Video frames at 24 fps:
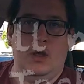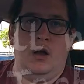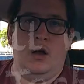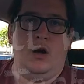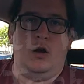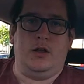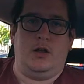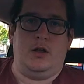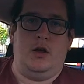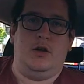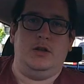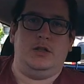
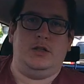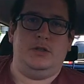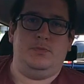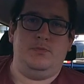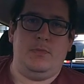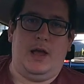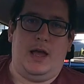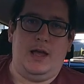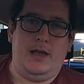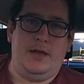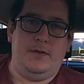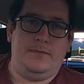Hi guys, it's
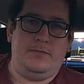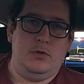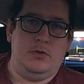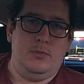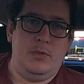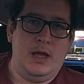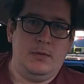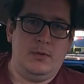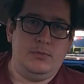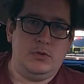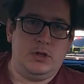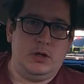Matt here from
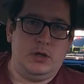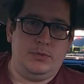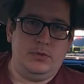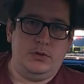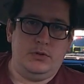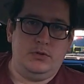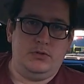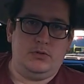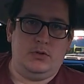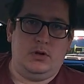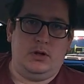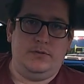
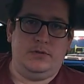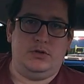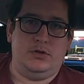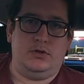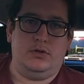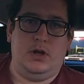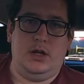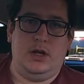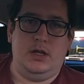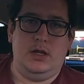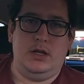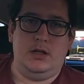MW Driver
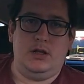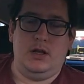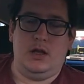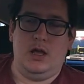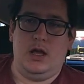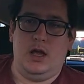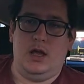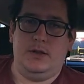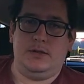Training.